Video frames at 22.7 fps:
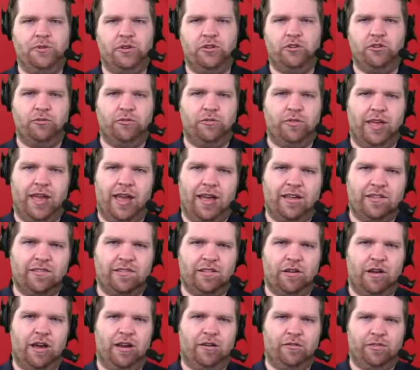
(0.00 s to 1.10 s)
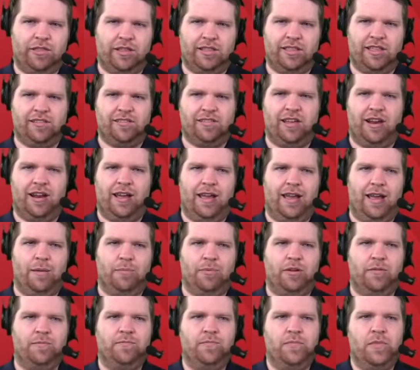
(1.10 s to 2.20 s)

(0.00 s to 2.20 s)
you do that, so I don't think that's going to happen.